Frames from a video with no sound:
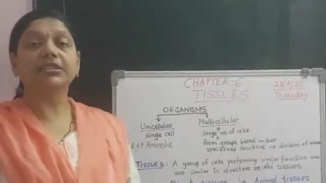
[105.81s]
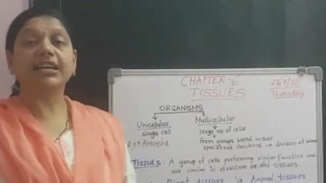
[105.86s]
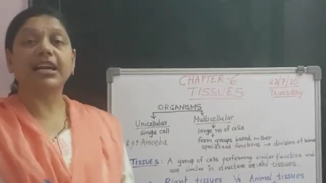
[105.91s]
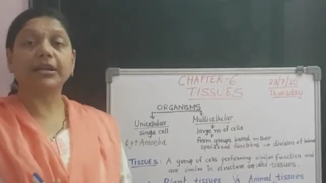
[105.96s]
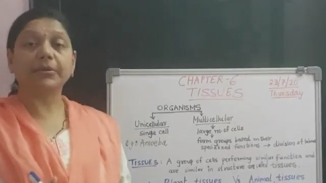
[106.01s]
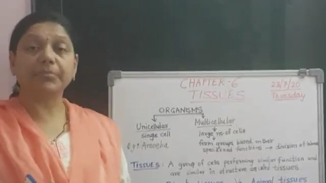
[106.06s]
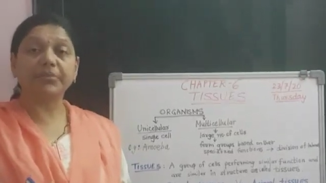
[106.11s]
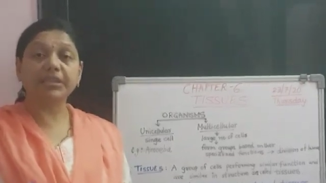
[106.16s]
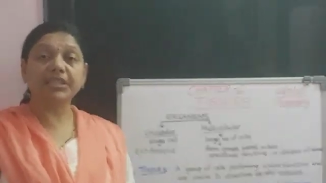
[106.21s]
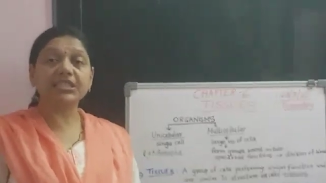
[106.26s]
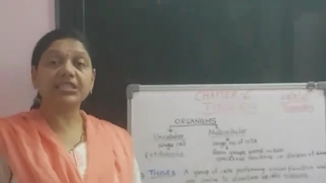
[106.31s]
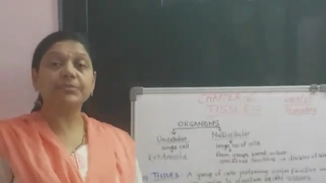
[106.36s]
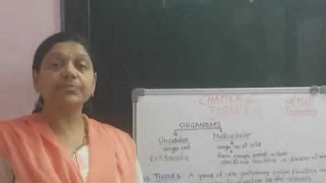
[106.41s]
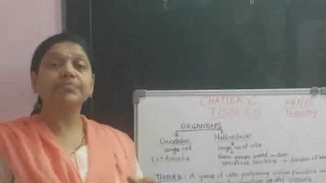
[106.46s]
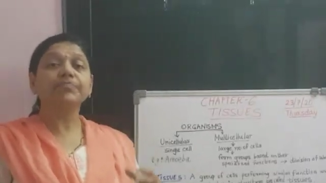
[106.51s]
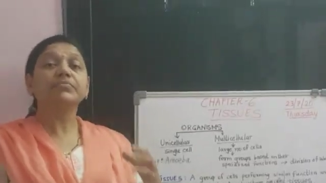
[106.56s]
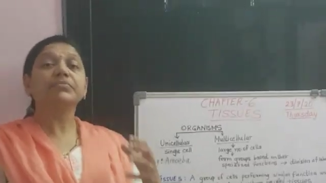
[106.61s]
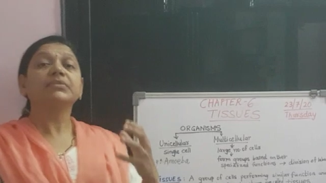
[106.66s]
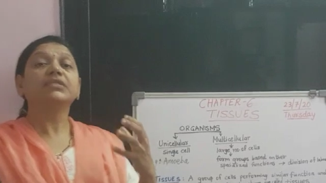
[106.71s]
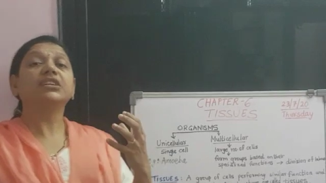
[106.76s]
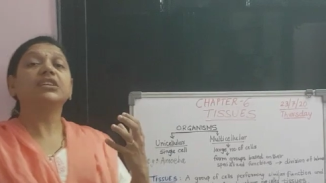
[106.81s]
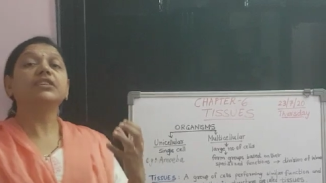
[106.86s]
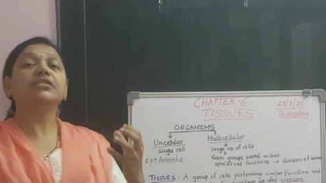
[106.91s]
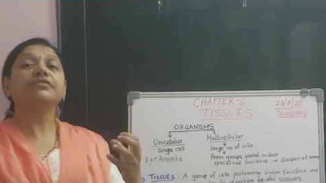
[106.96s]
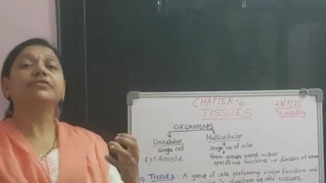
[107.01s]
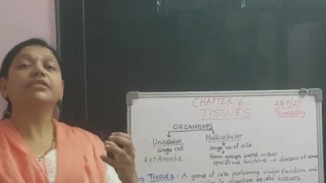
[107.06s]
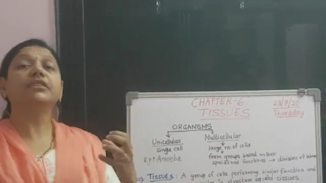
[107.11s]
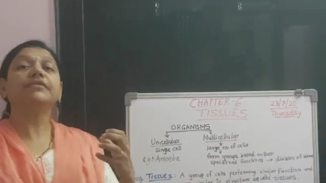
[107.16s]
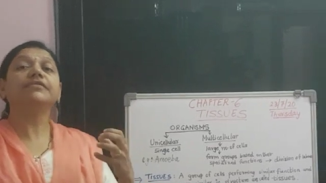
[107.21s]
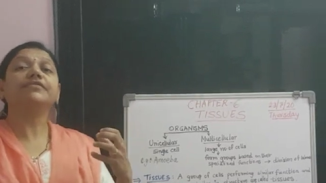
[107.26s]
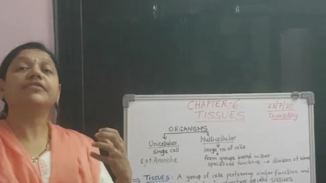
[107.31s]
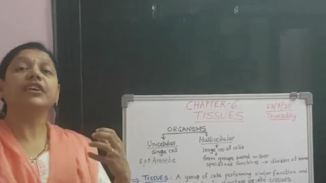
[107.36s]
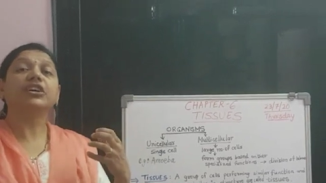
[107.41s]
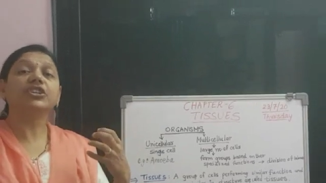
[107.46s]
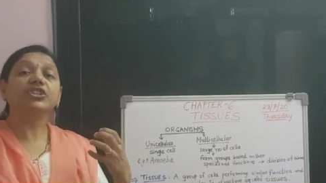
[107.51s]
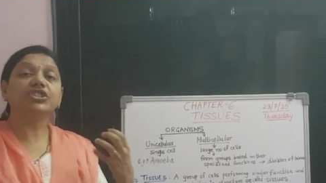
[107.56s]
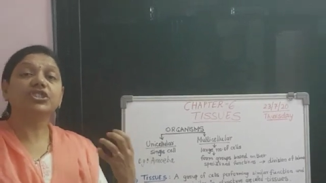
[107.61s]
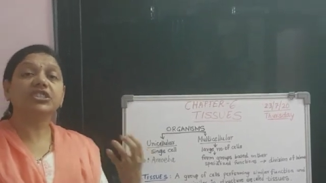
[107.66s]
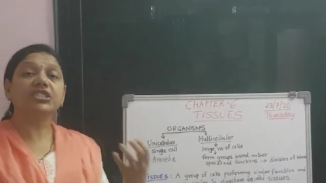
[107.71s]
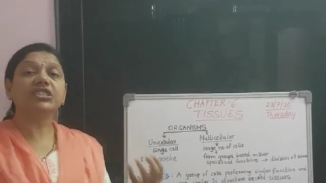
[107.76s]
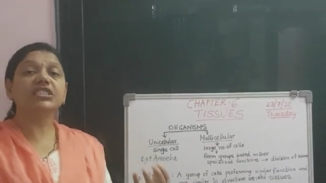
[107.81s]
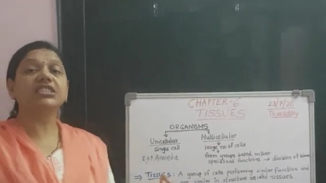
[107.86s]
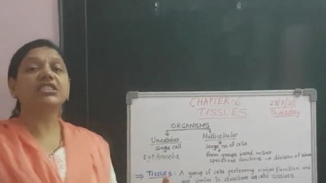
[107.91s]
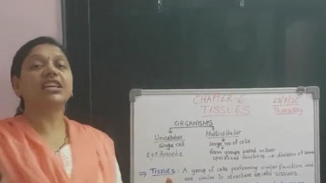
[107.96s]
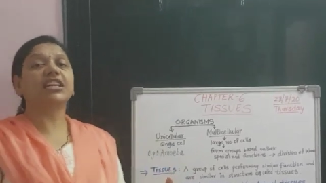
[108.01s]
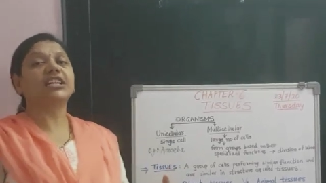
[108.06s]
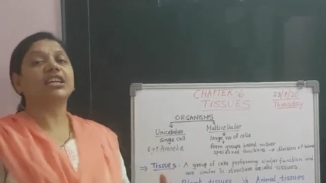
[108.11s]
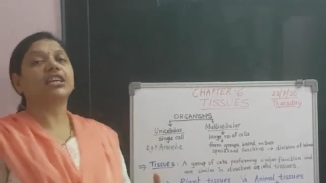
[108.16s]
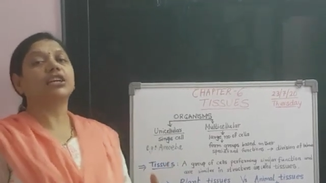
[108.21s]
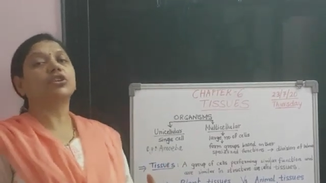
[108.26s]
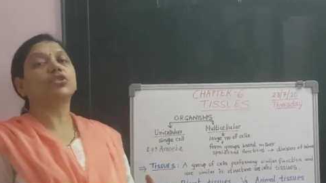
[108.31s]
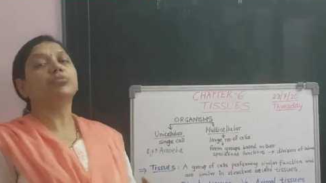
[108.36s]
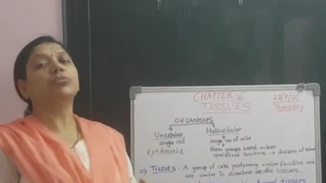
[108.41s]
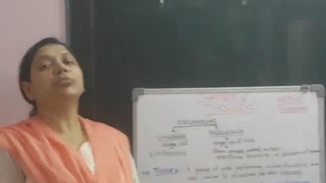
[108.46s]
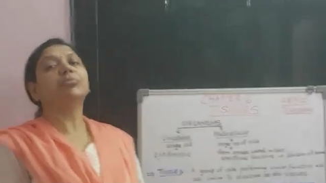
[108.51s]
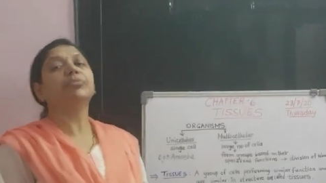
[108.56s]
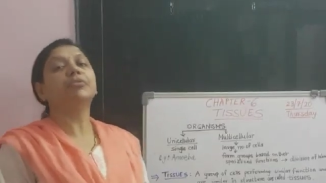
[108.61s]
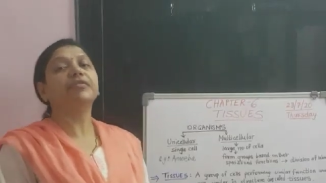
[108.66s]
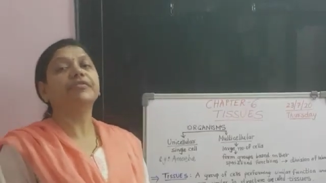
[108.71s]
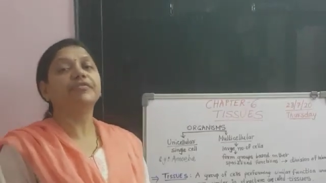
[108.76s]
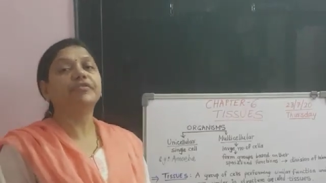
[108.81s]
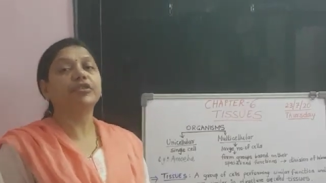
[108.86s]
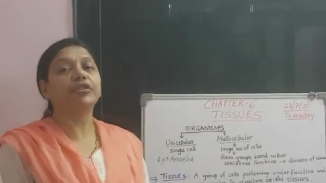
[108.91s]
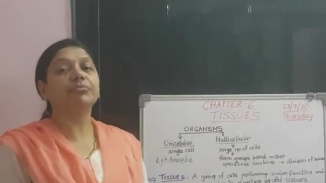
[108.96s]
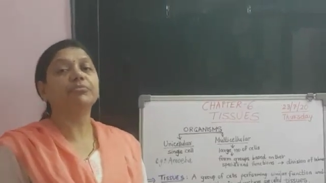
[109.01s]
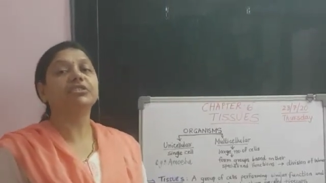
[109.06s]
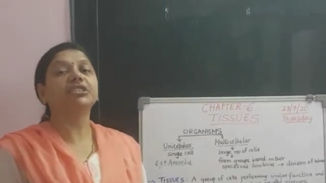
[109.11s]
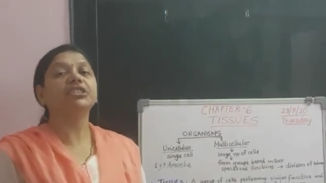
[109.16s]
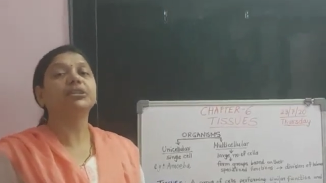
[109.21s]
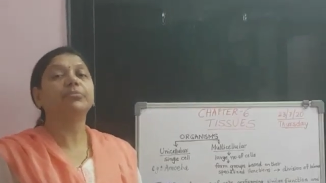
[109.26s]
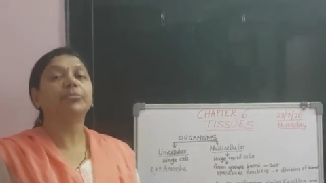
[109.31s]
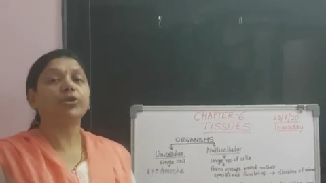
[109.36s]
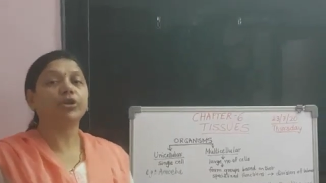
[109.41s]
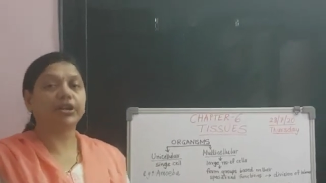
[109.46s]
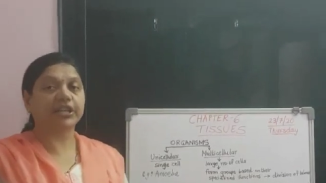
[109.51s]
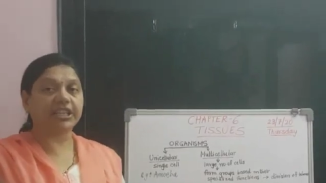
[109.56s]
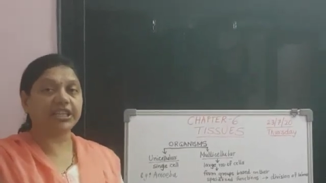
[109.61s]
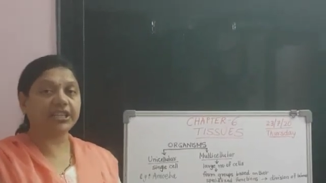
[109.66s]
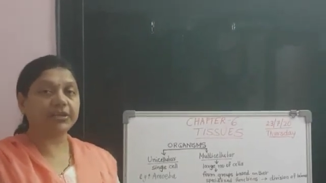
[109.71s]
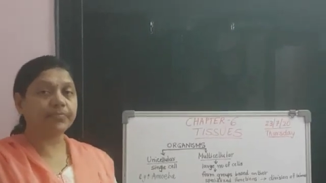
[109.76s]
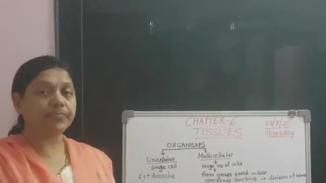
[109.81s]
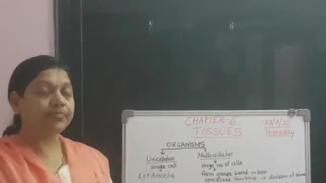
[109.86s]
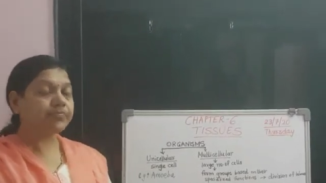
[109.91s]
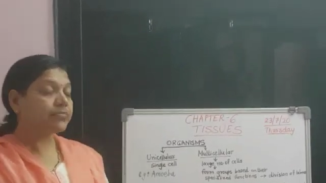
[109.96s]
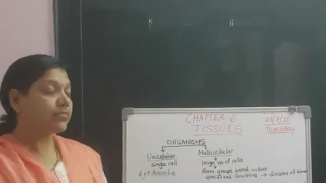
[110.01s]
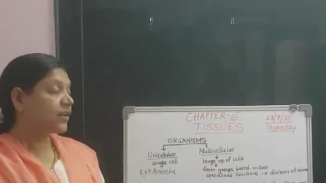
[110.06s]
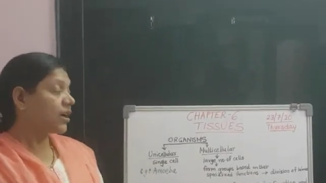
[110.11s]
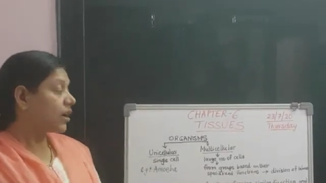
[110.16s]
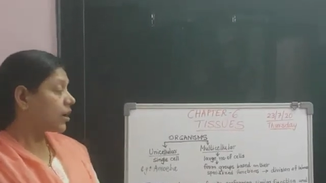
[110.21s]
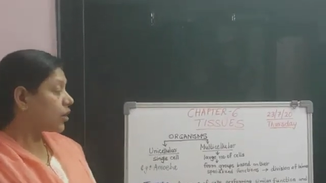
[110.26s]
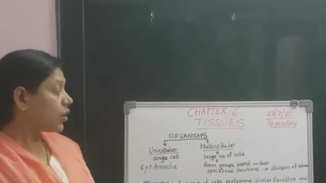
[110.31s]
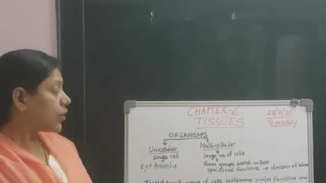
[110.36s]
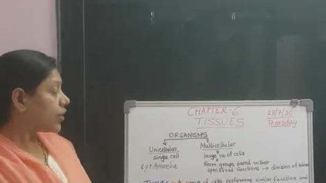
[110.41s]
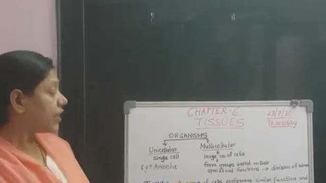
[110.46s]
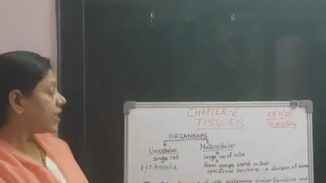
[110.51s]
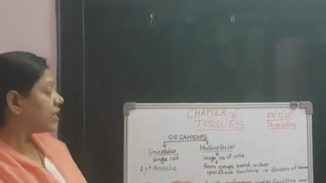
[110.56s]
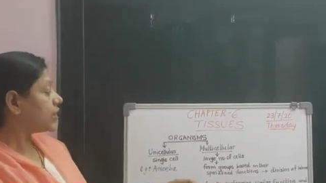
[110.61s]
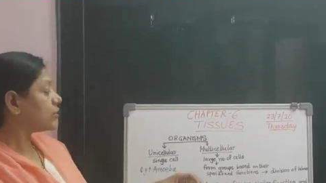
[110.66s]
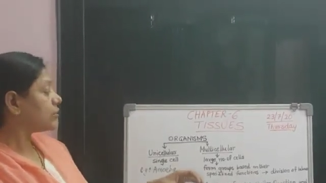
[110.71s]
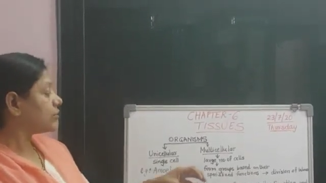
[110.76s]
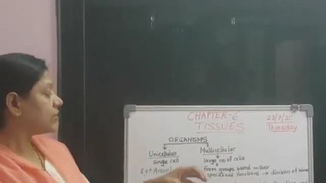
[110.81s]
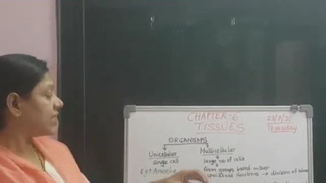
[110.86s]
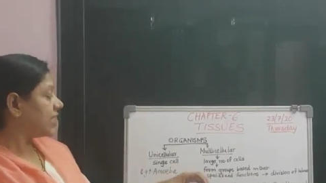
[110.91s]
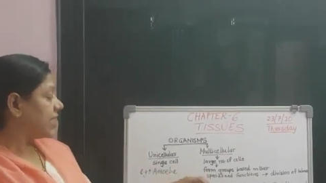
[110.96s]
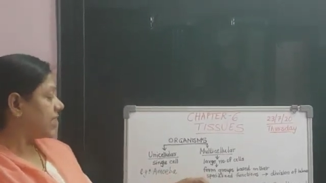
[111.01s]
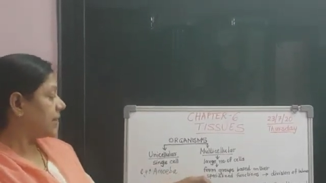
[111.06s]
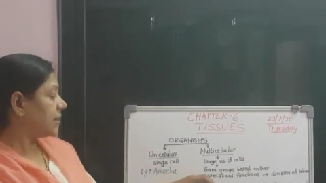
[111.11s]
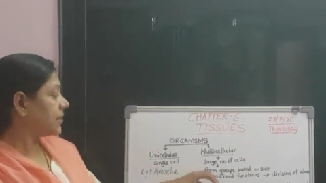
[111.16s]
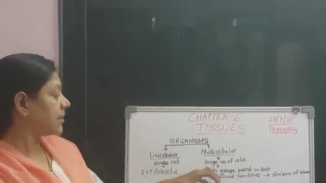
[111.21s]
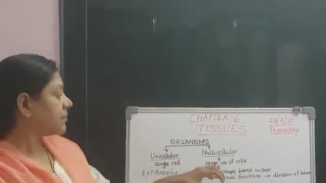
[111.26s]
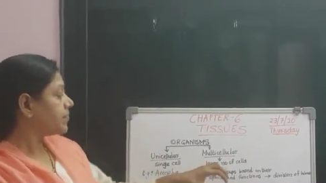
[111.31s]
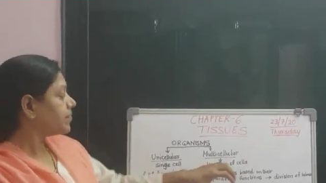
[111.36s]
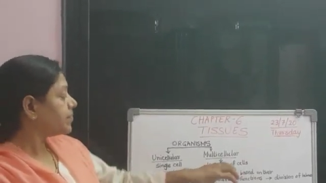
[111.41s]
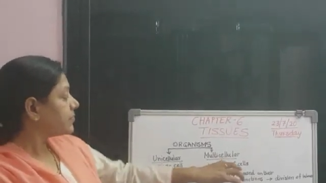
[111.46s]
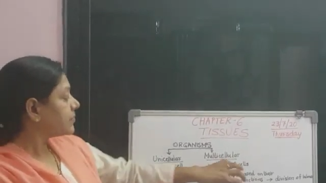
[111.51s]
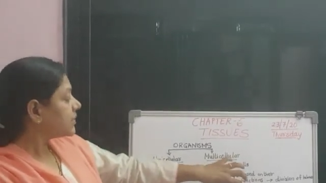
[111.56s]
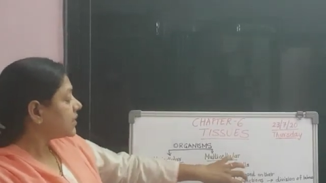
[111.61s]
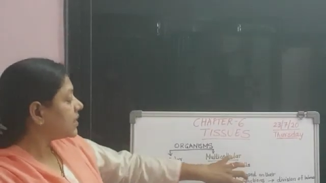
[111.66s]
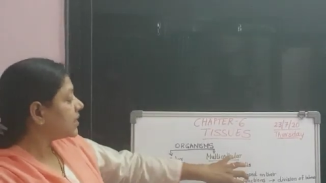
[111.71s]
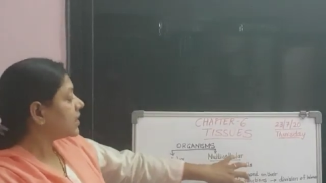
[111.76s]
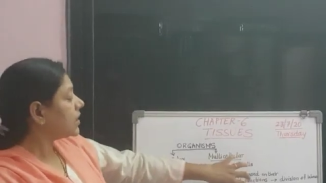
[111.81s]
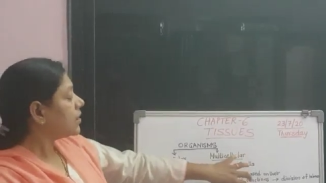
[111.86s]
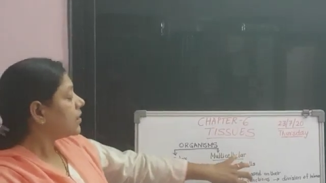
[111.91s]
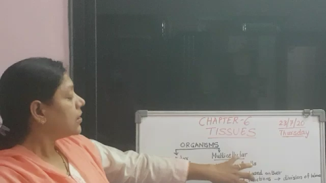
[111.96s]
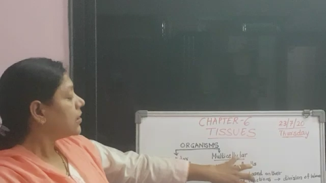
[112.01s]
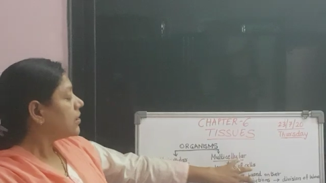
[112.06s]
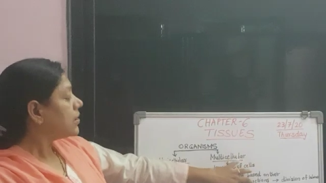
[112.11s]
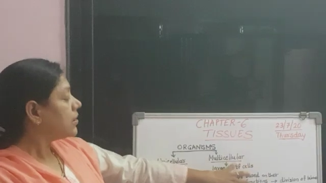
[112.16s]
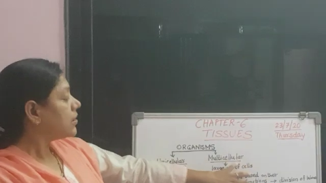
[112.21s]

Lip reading: That means the different functions that are to be performed in the body, according to that the